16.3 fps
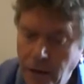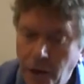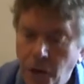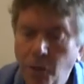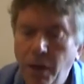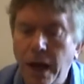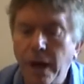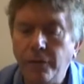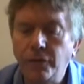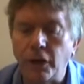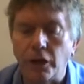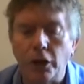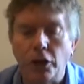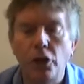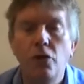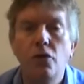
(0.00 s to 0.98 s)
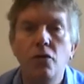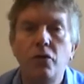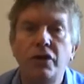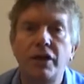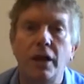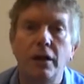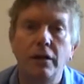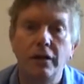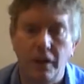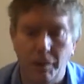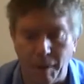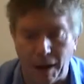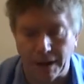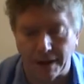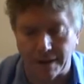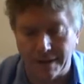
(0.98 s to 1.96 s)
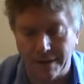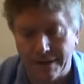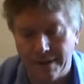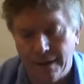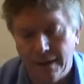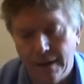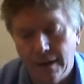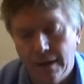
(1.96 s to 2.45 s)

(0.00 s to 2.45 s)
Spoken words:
who lived in a huge gilded palace.